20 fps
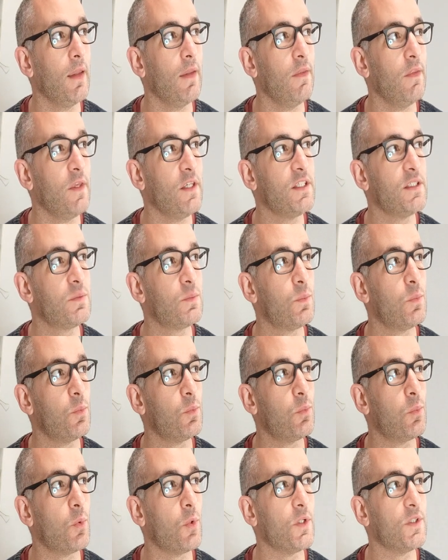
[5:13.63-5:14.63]
This
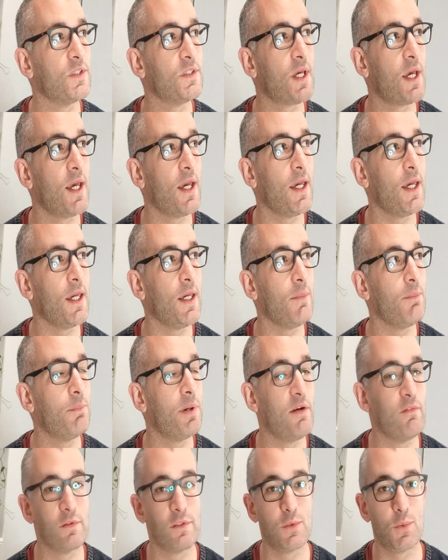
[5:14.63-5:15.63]
was a
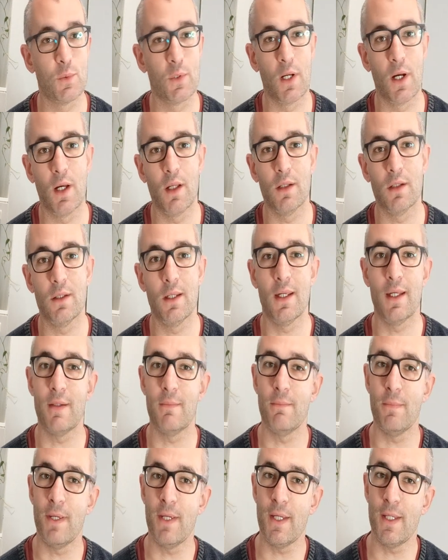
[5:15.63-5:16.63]
pivotal gun
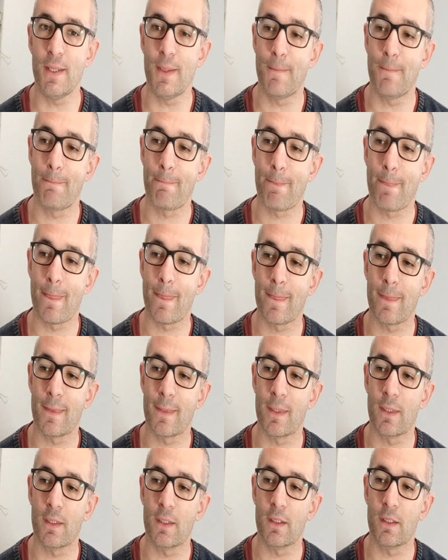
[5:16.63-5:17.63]
in me
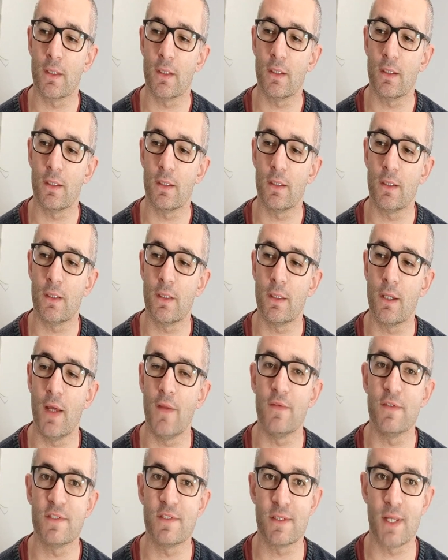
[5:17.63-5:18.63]

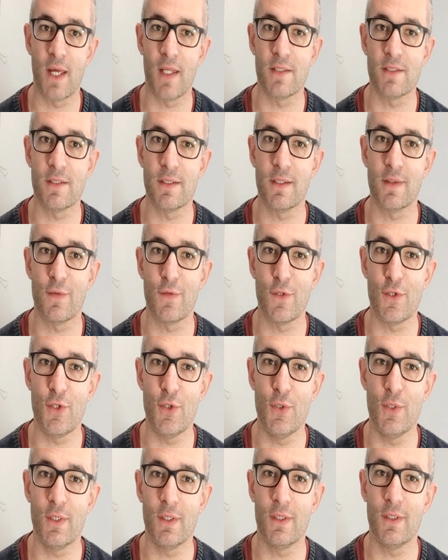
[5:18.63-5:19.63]
understanding that
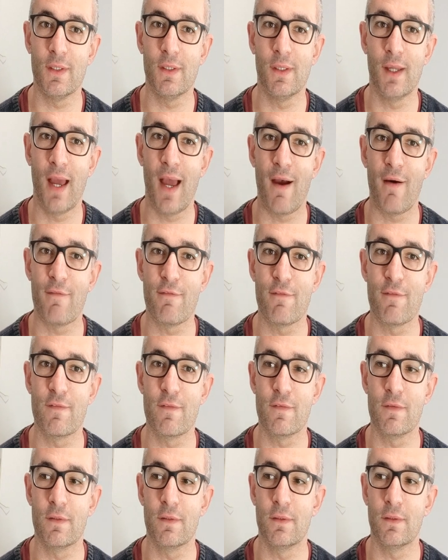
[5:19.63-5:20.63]
you can have
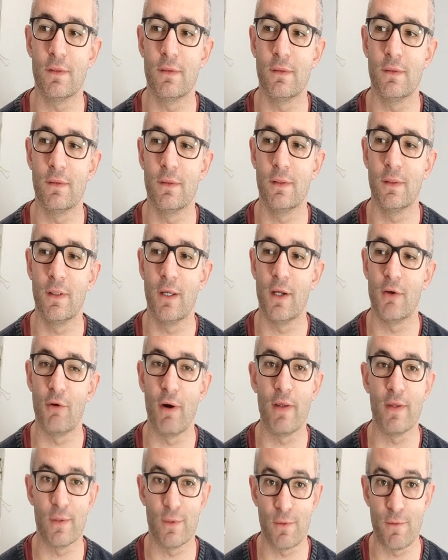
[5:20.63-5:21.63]
a
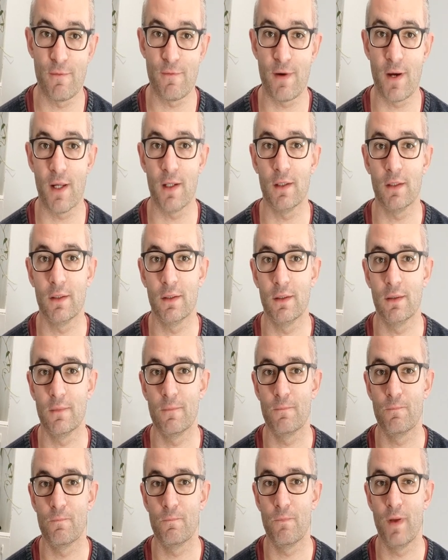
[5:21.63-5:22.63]
great deal of fun
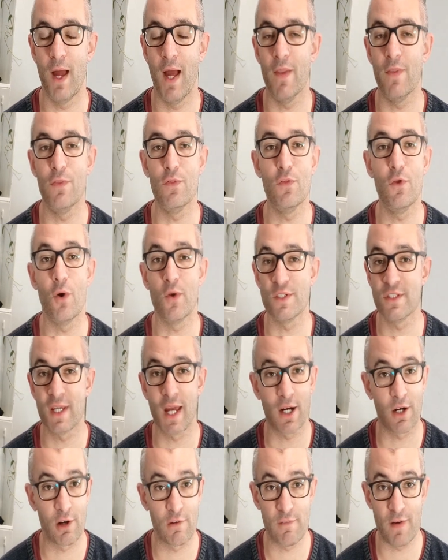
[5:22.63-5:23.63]
and not
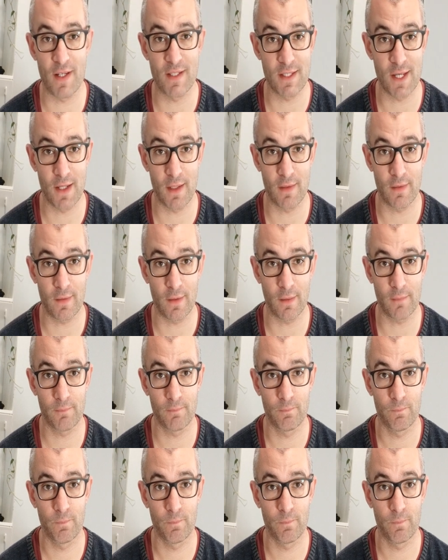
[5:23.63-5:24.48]
sacrifice anything.